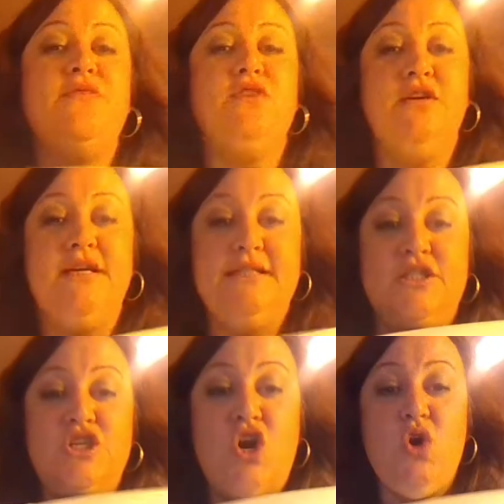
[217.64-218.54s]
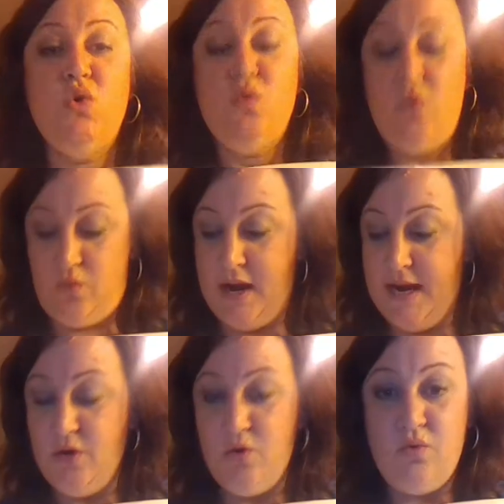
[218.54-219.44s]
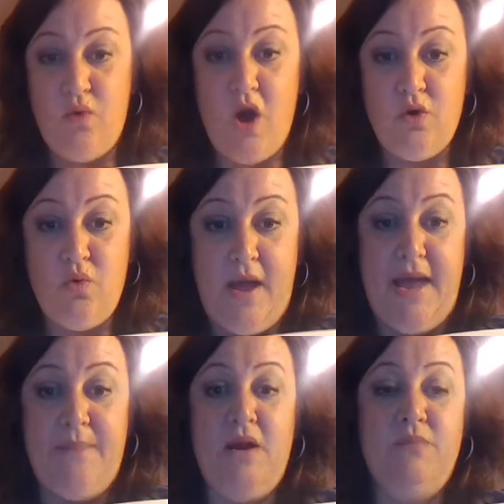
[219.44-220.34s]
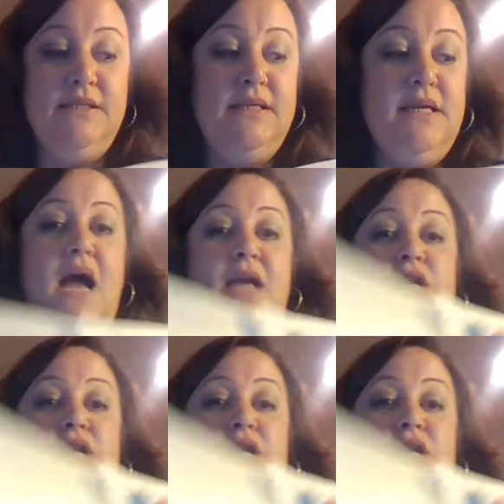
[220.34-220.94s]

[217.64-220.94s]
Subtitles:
there is no right or wrong way, but I'm just going to kind of